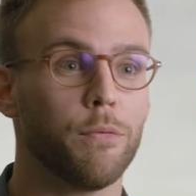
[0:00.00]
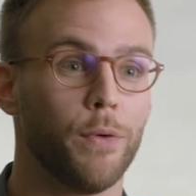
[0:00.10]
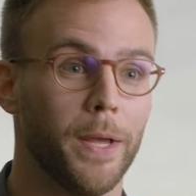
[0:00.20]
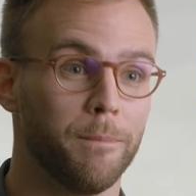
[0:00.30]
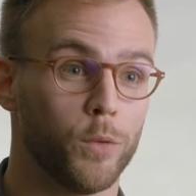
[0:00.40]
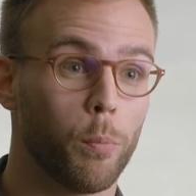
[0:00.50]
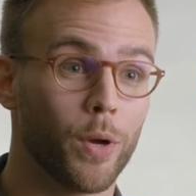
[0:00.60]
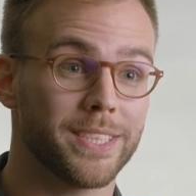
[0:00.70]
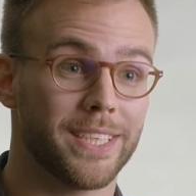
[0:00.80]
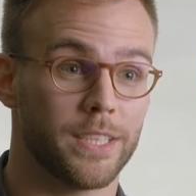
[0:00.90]
After
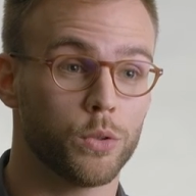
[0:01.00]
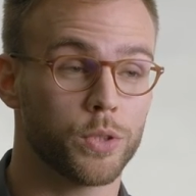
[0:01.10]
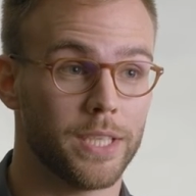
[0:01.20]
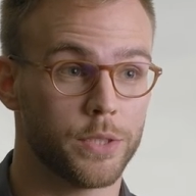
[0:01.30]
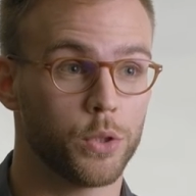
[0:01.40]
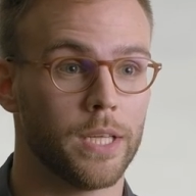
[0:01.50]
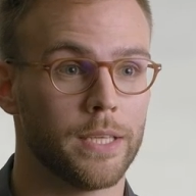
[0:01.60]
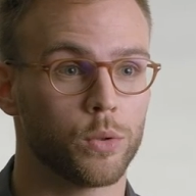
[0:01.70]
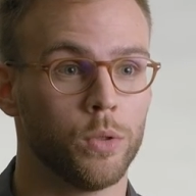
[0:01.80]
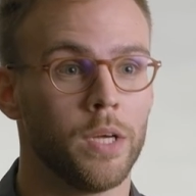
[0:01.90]
selection, coffee is stored
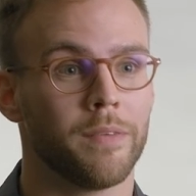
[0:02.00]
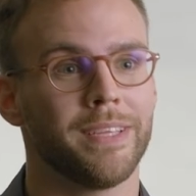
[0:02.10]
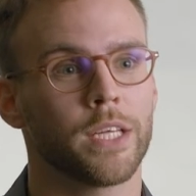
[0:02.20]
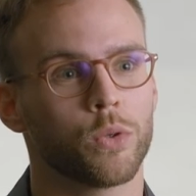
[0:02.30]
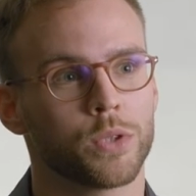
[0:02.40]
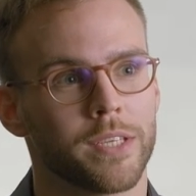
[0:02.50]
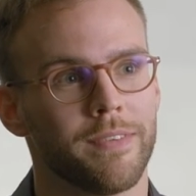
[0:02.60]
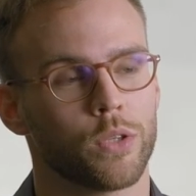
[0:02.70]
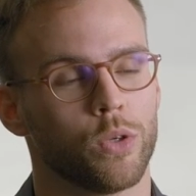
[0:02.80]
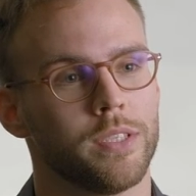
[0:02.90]
in jute or
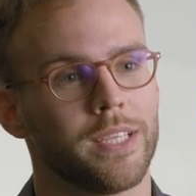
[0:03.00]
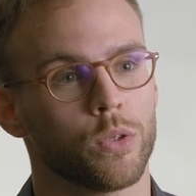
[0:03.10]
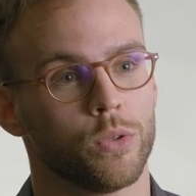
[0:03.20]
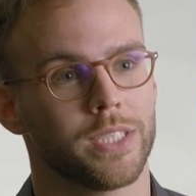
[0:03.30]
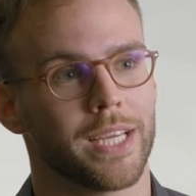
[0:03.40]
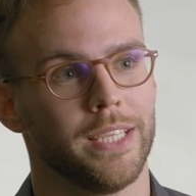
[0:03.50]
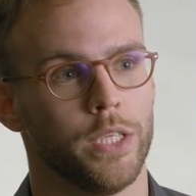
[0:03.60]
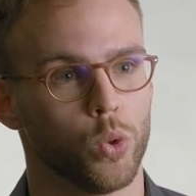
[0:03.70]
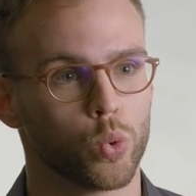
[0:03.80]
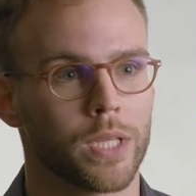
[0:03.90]
polypropylene
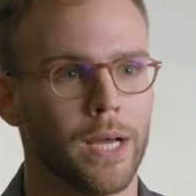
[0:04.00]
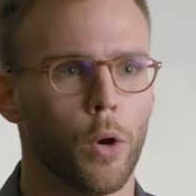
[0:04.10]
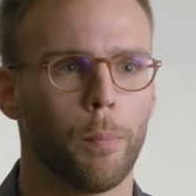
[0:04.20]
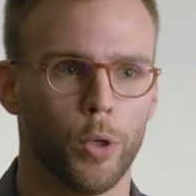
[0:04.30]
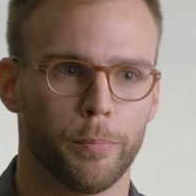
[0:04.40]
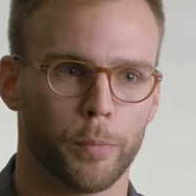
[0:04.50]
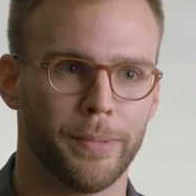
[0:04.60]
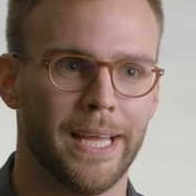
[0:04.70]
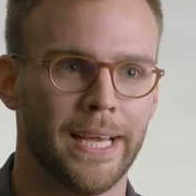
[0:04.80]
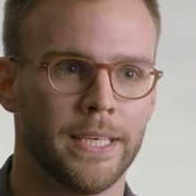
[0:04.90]
sacks. These
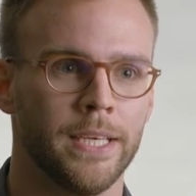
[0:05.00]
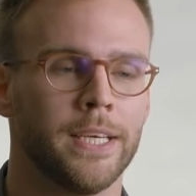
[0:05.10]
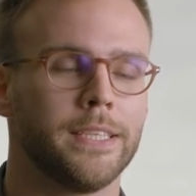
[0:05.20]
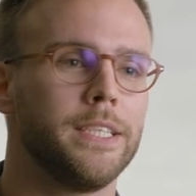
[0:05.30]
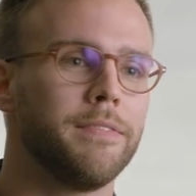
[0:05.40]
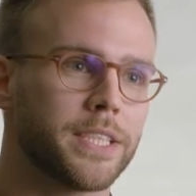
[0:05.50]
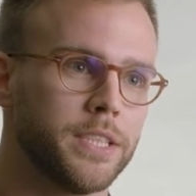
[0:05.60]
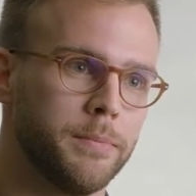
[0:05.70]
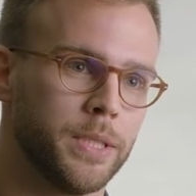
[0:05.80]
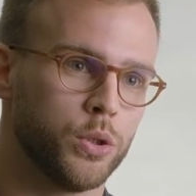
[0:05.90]
come in different
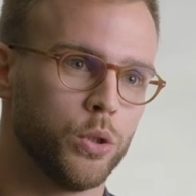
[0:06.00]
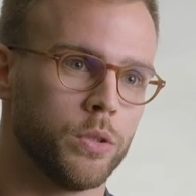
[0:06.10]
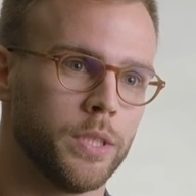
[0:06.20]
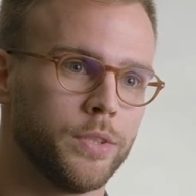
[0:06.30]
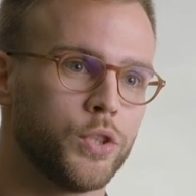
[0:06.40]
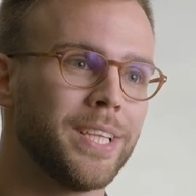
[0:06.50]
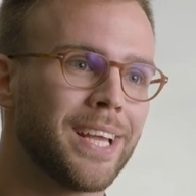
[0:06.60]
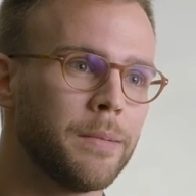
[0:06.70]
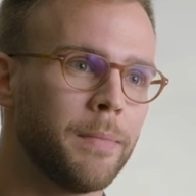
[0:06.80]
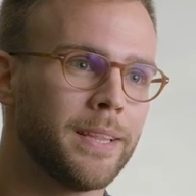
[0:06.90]
sizes, but generally weigh
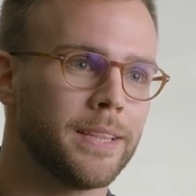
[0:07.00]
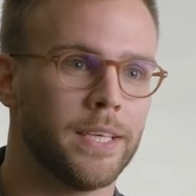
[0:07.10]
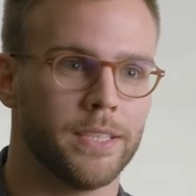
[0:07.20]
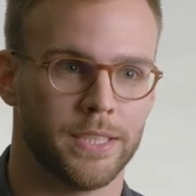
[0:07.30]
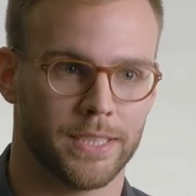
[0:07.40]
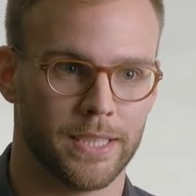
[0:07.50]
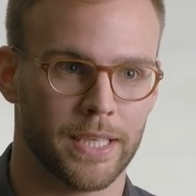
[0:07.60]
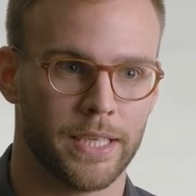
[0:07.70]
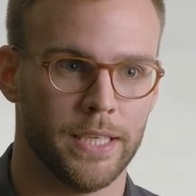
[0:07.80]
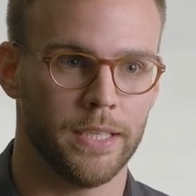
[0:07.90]
60 kilos.